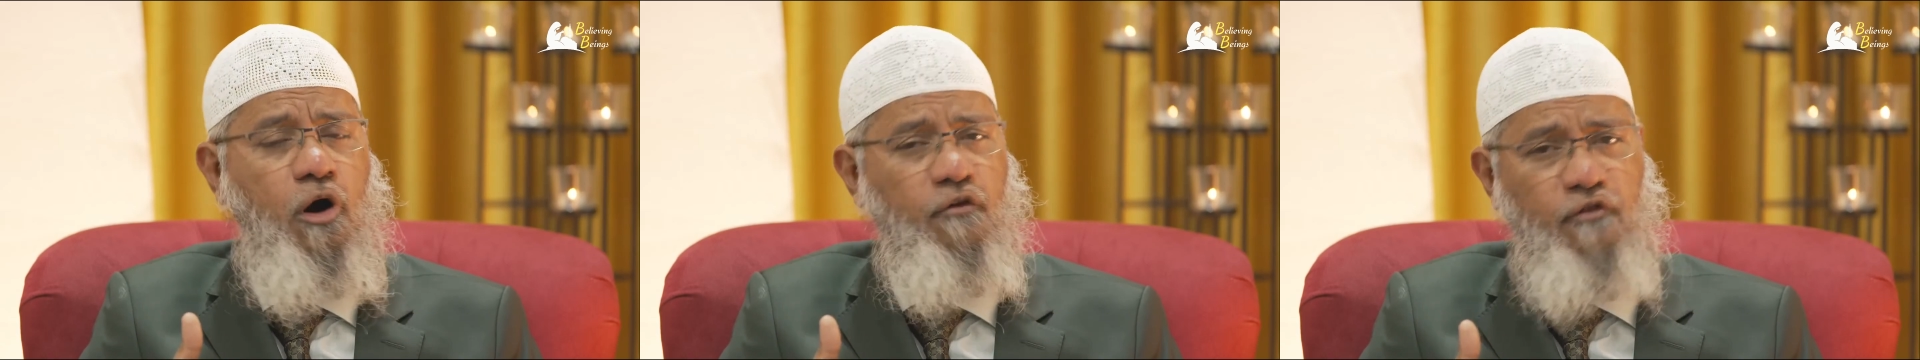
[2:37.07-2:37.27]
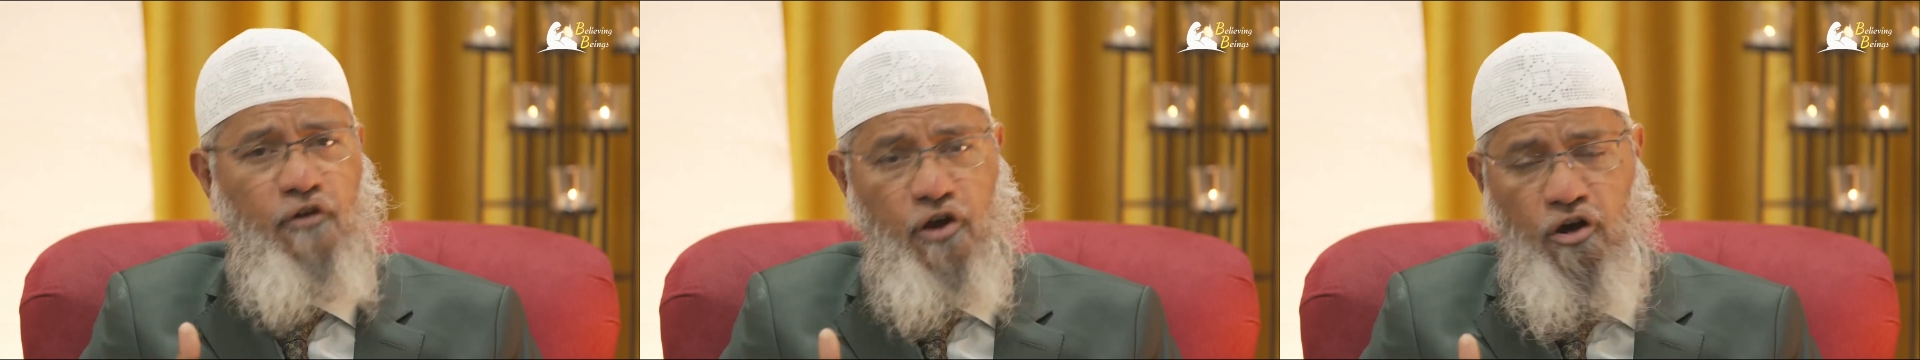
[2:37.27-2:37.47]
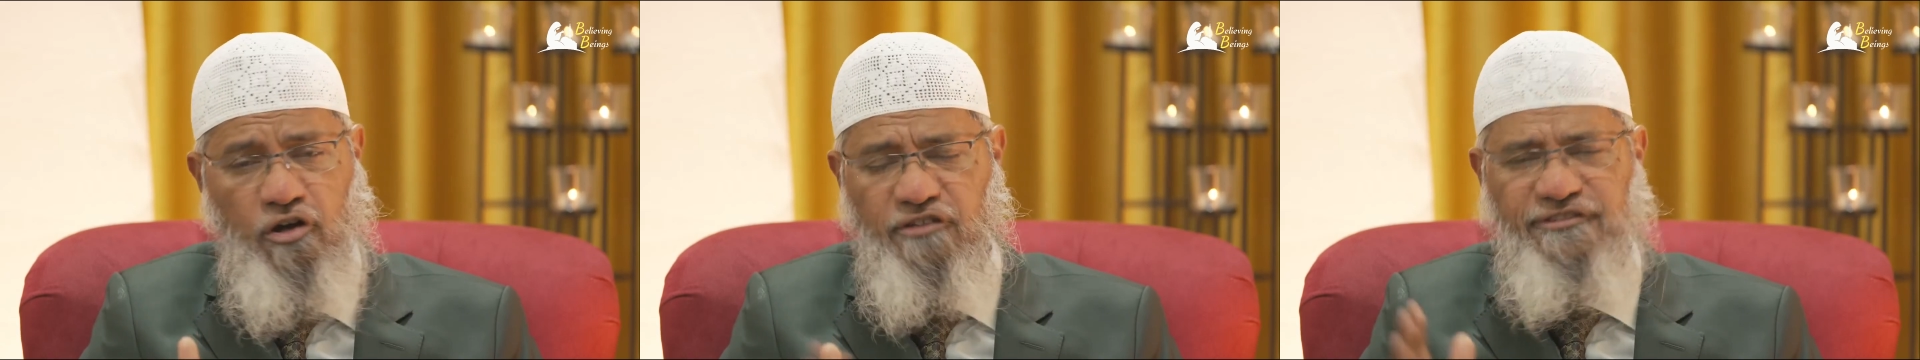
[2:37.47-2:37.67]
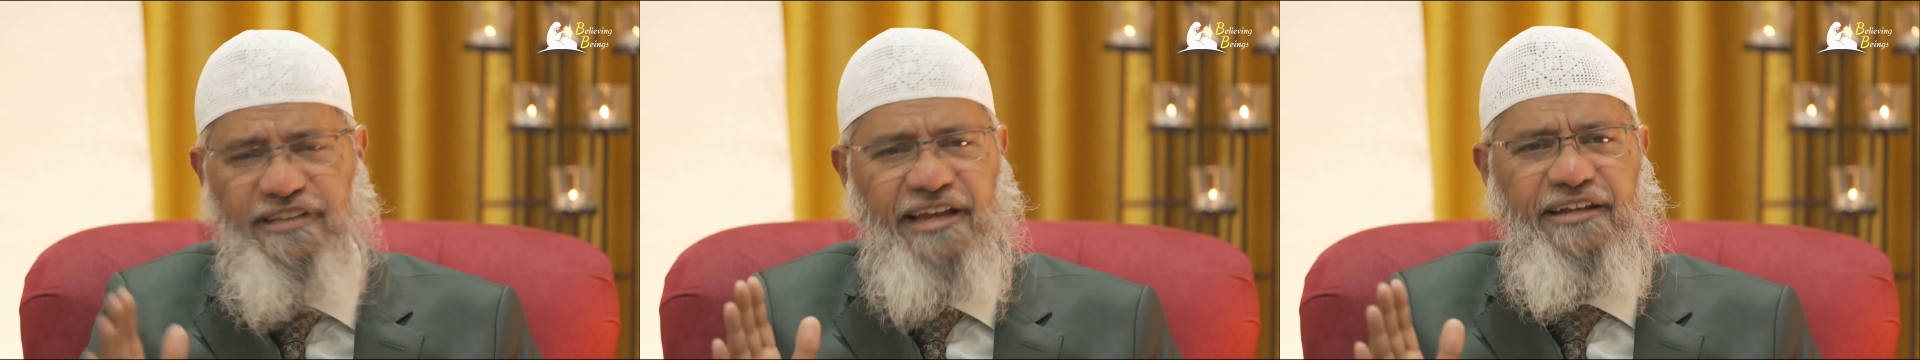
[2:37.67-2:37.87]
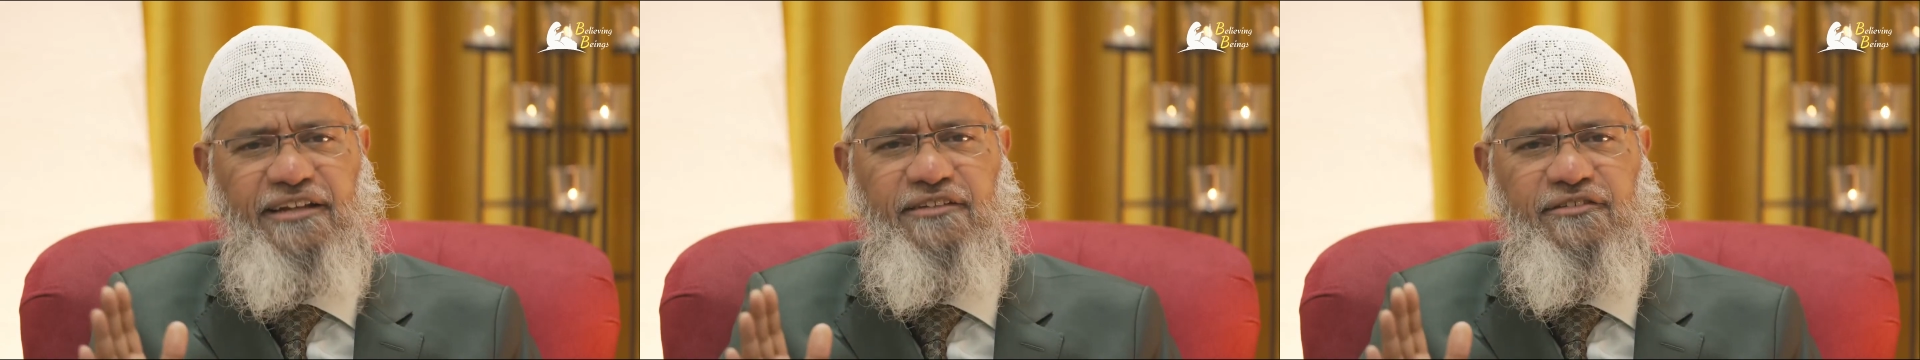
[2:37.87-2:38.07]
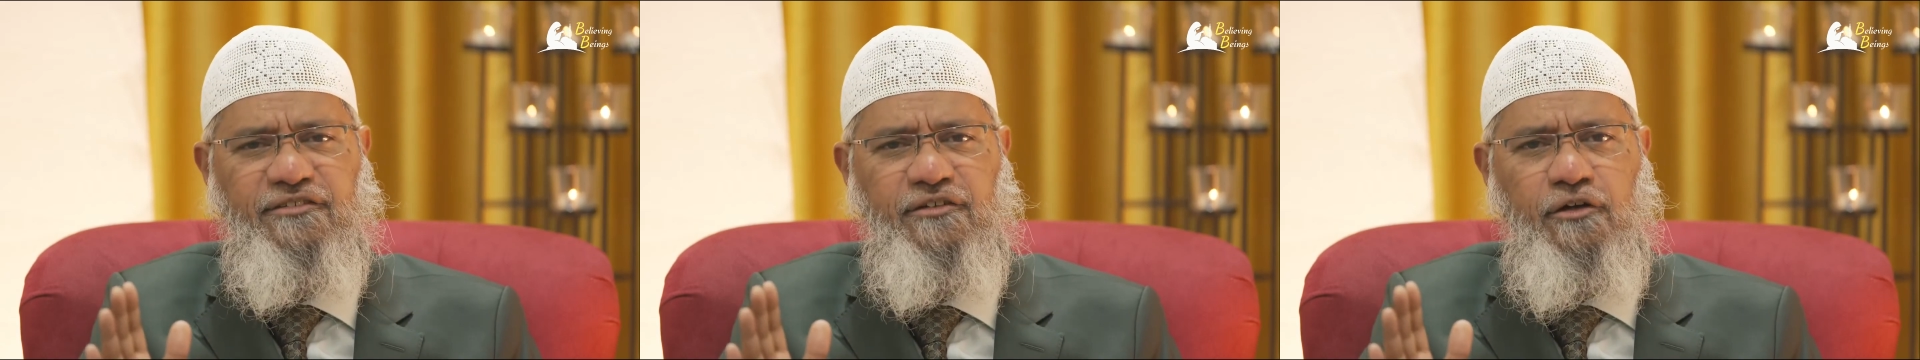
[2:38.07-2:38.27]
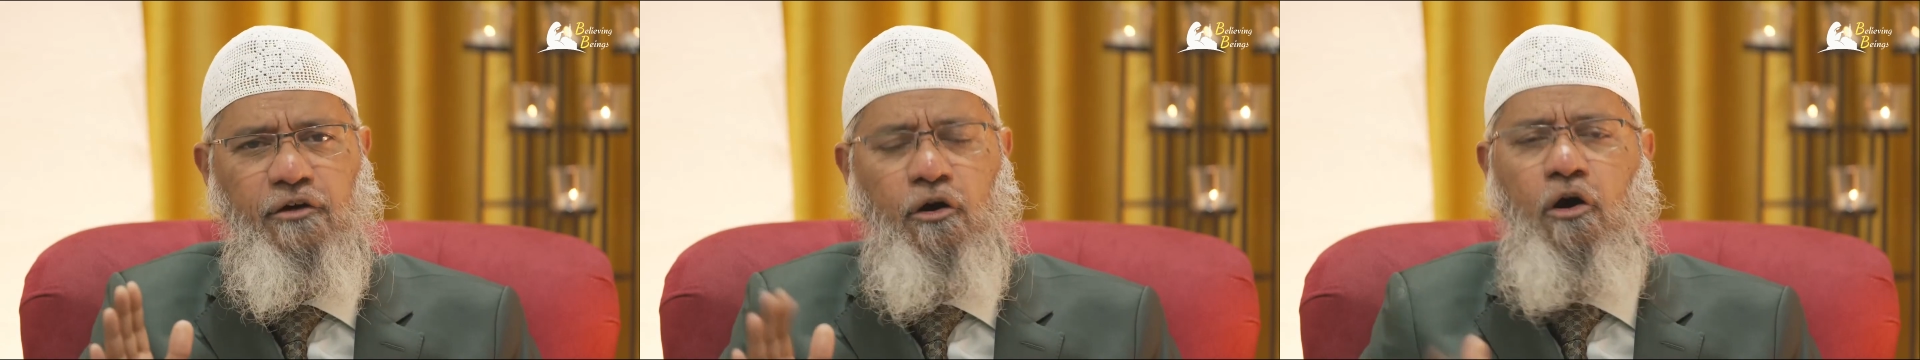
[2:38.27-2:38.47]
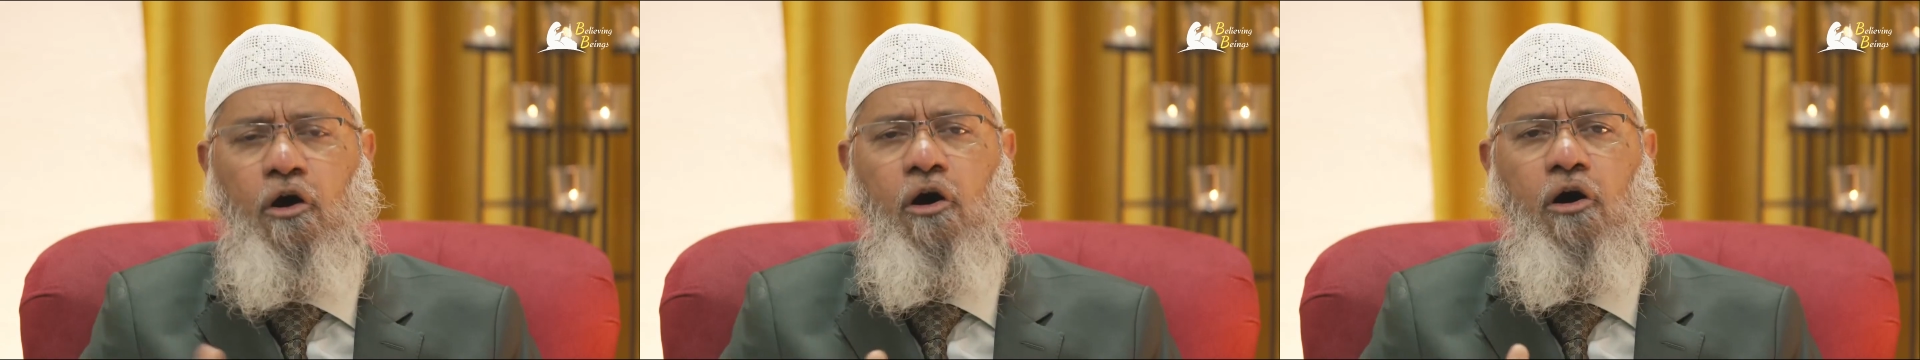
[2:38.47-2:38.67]
or for wrong sites
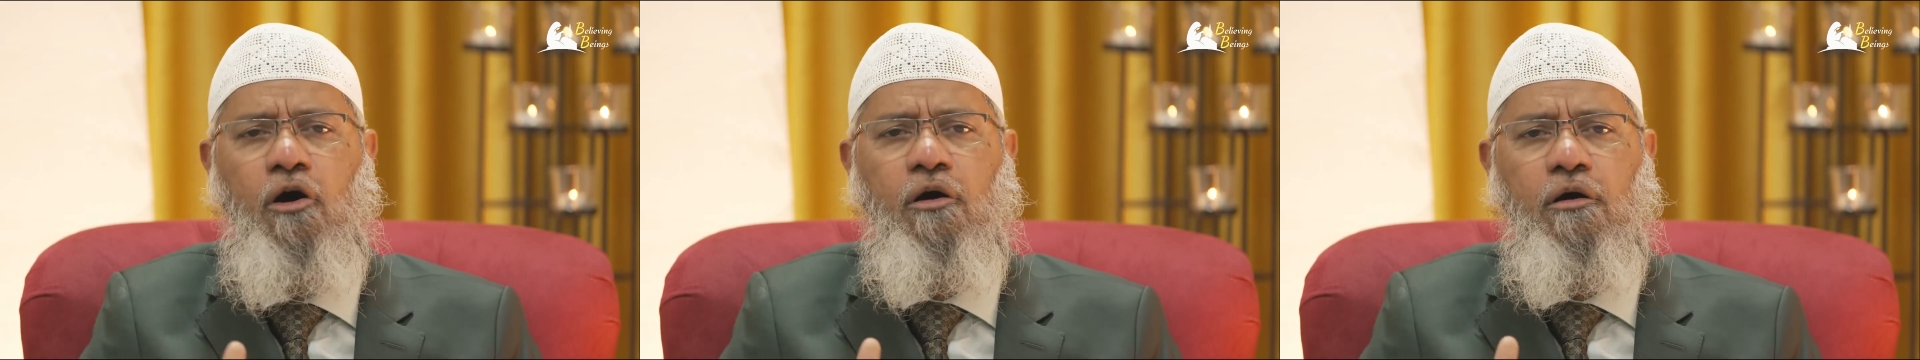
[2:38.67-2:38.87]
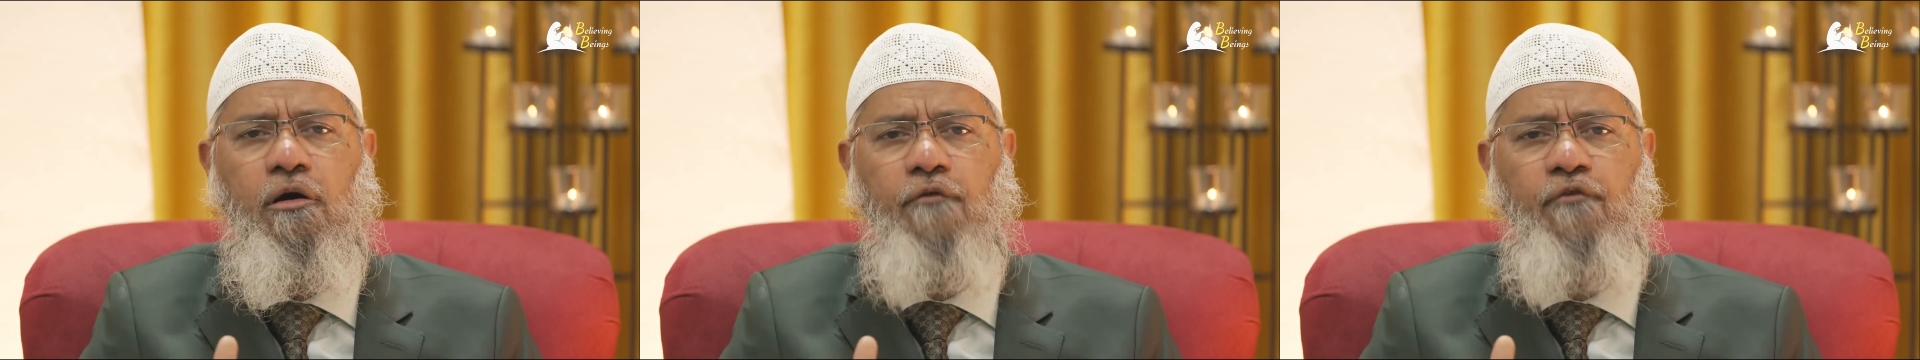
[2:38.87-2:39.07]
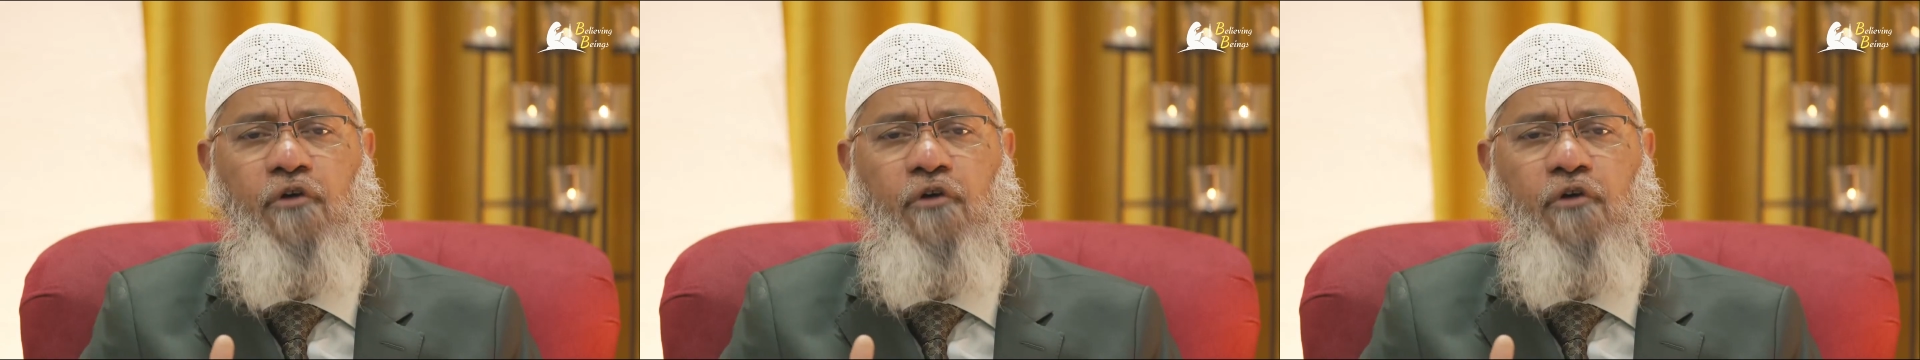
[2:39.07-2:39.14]
or